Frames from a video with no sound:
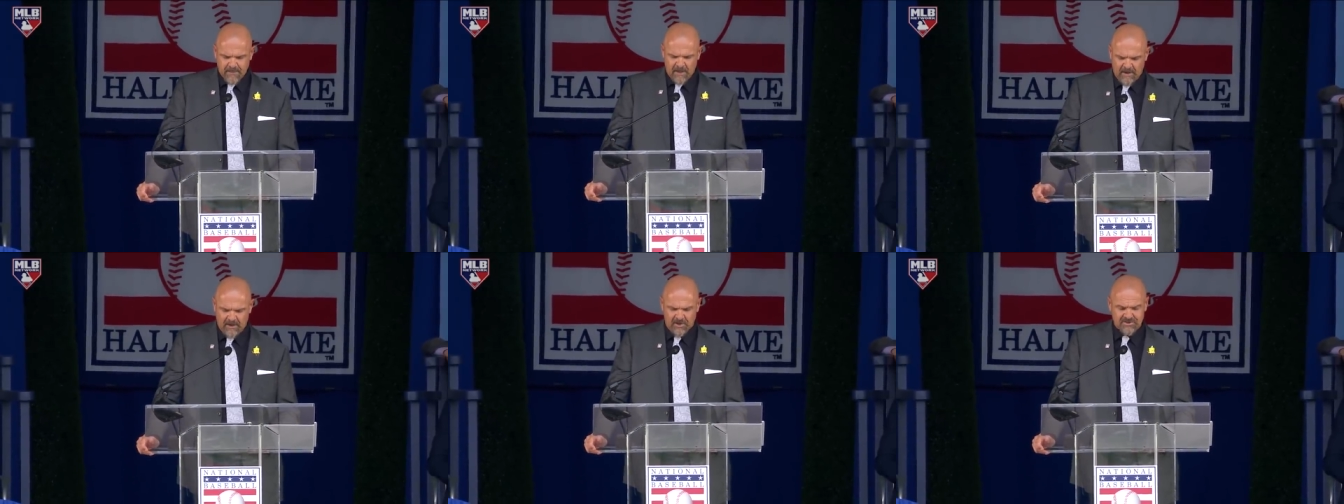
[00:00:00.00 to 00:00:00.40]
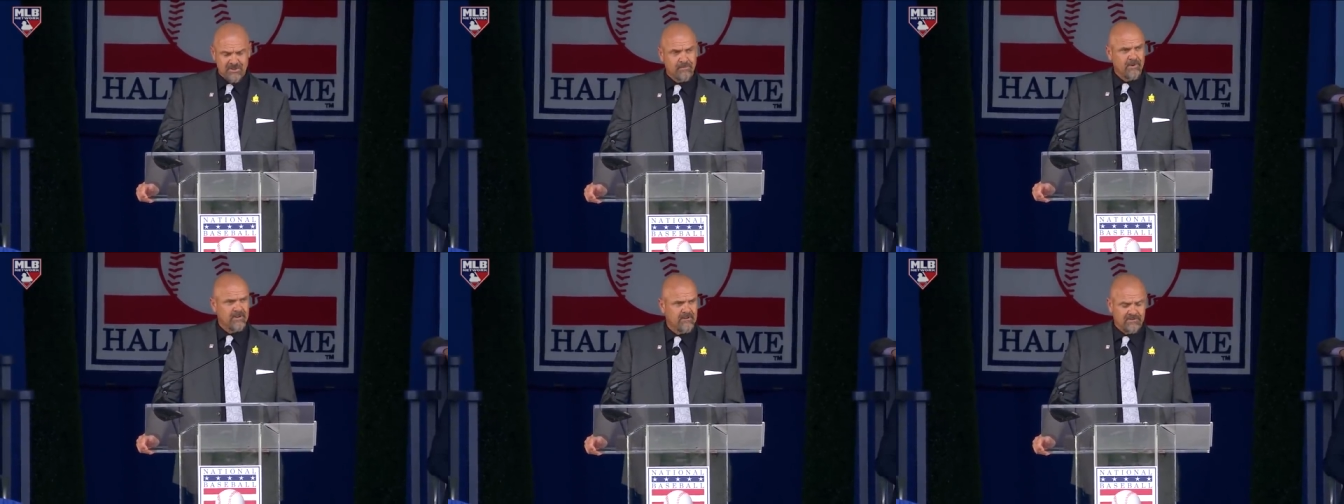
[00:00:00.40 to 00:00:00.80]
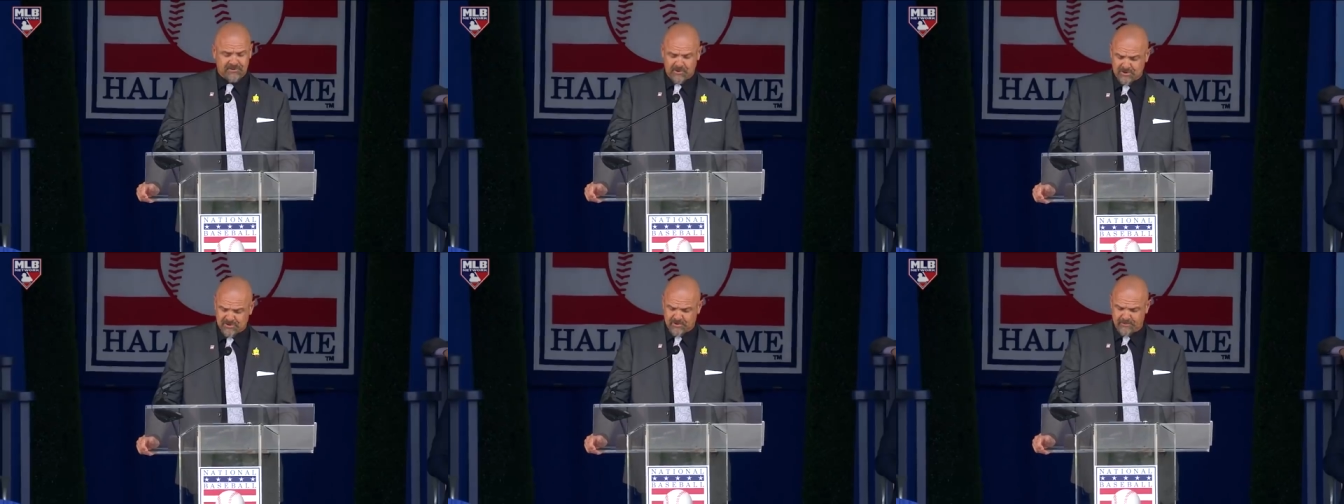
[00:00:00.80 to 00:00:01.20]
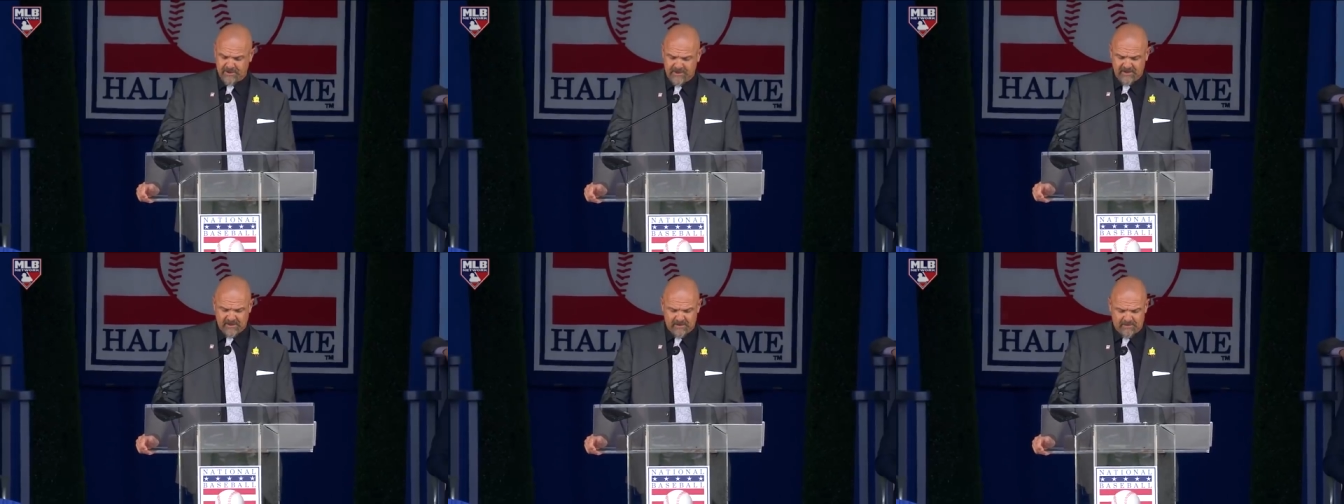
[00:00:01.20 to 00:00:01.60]
I also believe social
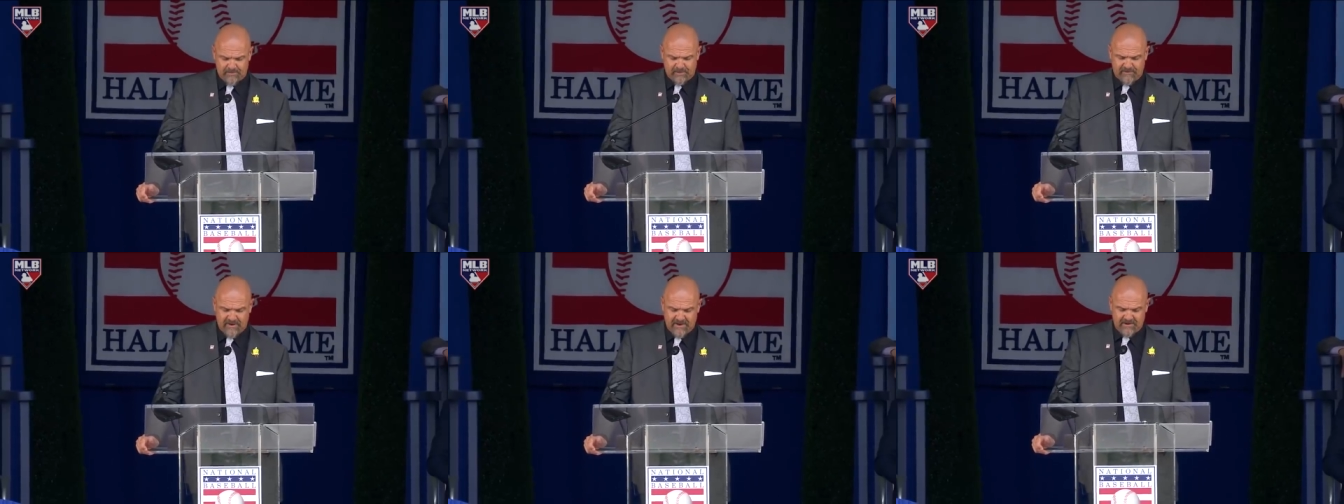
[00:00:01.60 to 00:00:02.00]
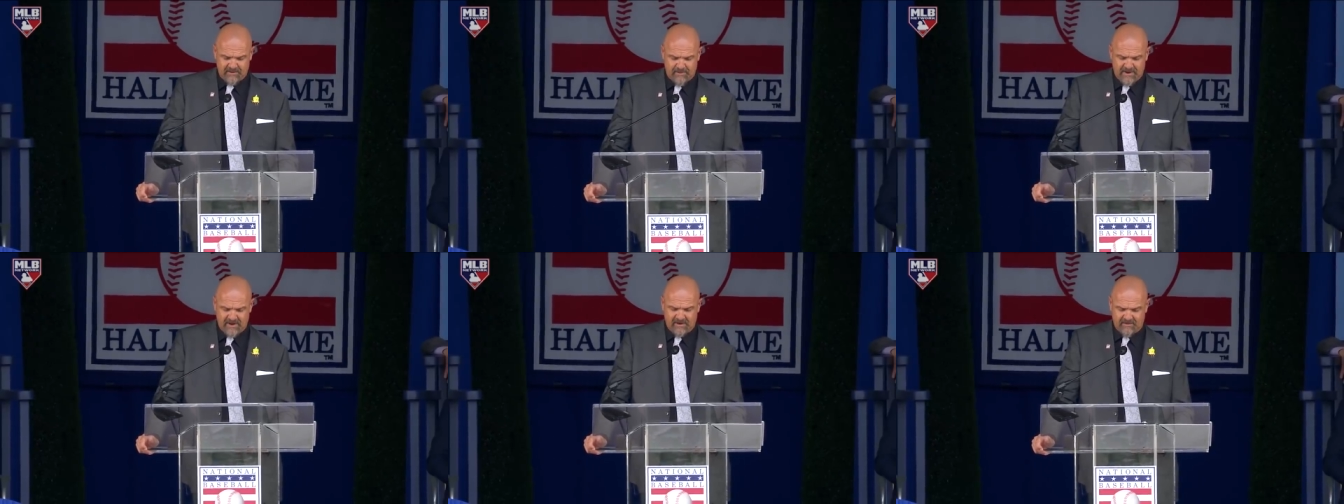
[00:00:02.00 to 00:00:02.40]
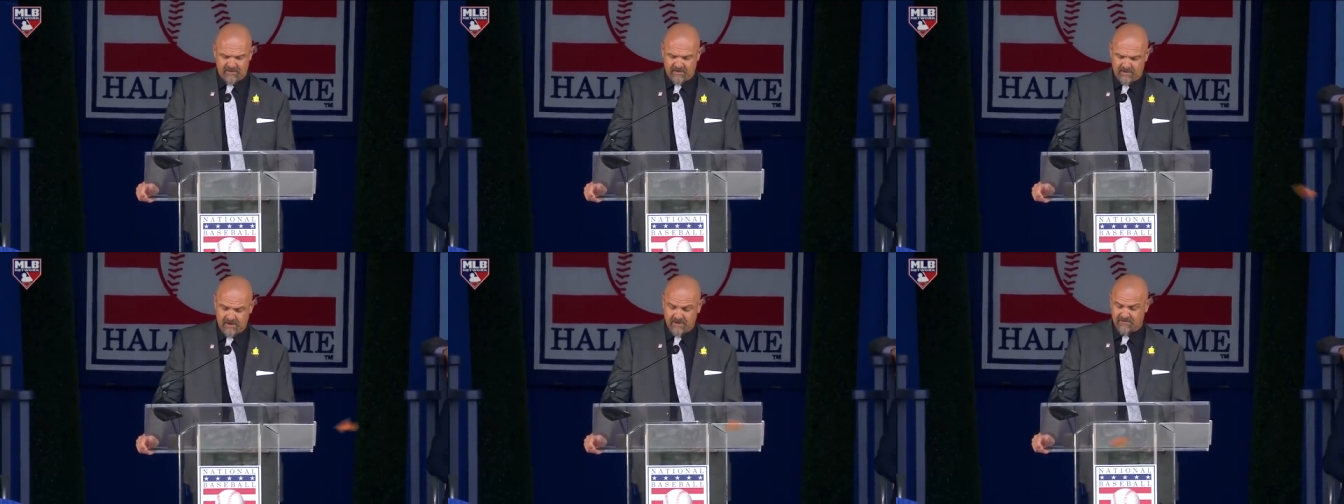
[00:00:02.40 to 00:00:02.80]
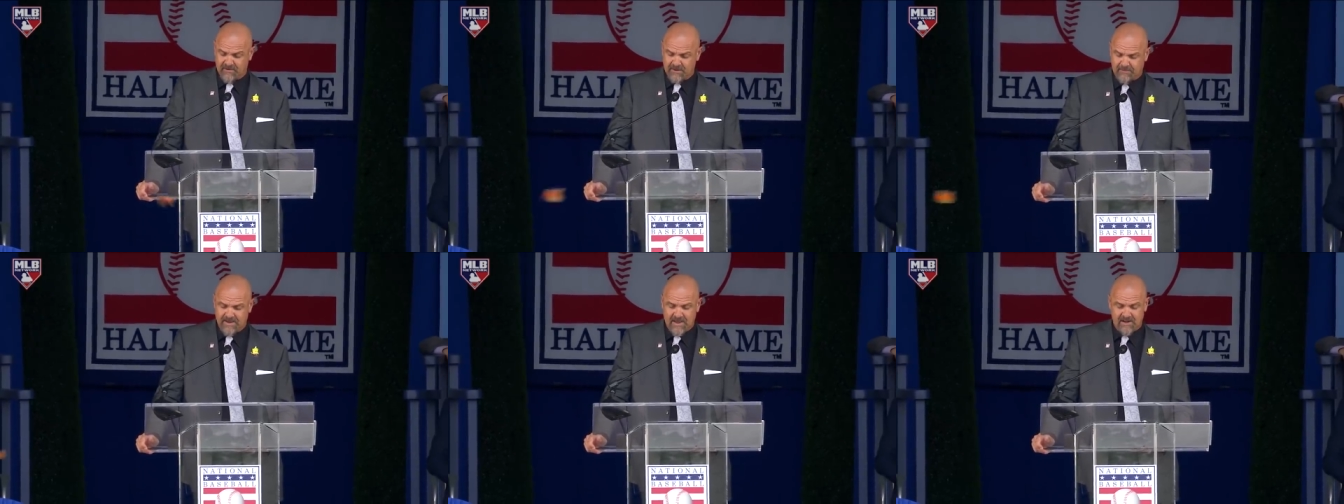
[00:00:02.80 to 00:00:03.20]
media provided my Hall of
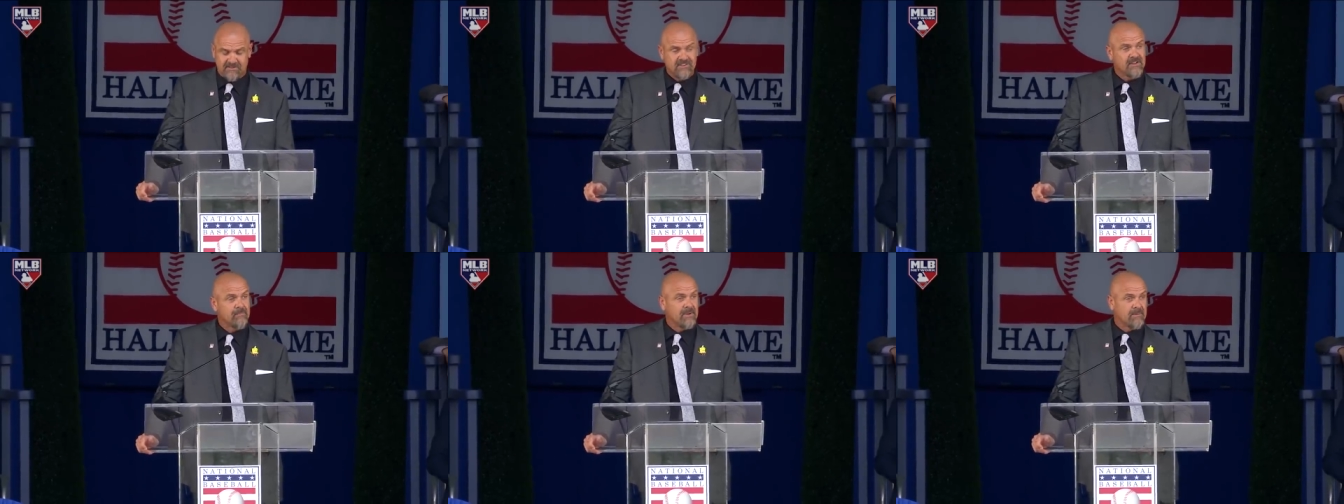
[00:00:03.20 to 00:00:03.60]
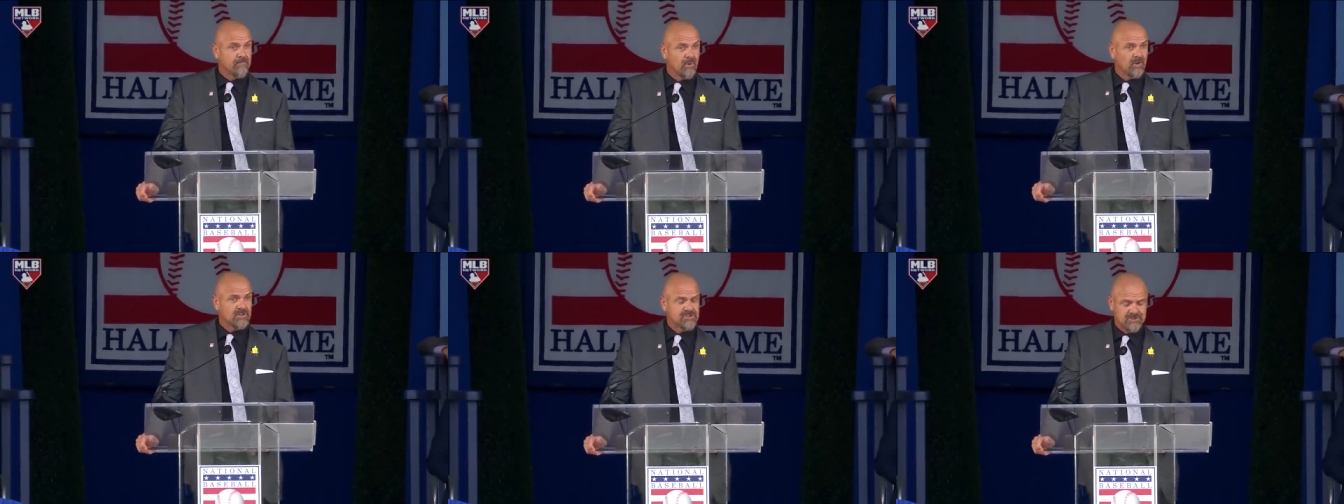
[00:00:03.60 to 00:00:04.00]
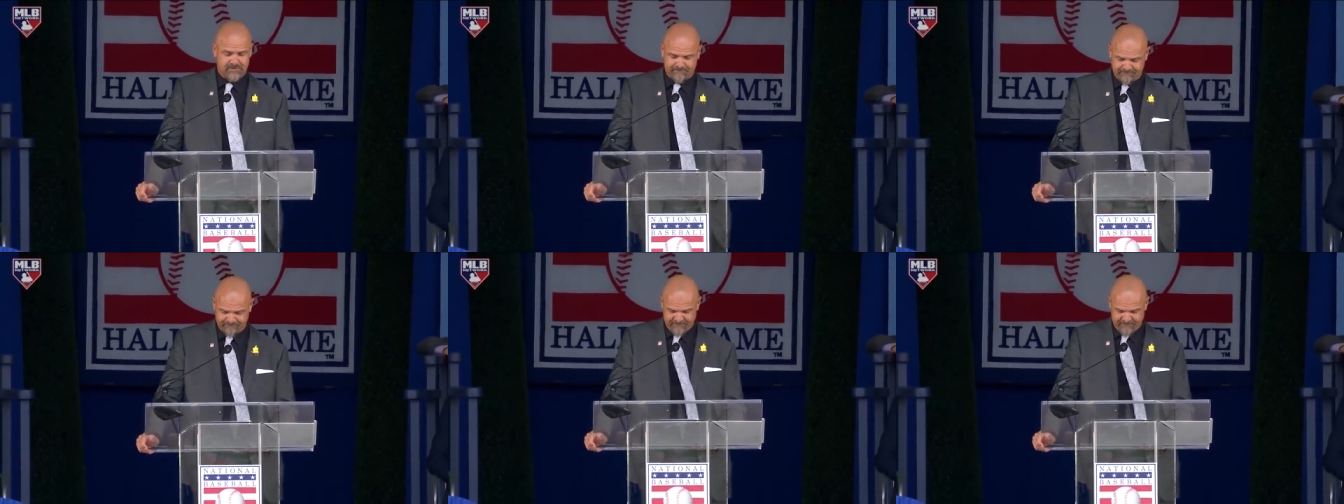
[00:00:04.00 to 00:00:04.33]
Fame candidacy a big push.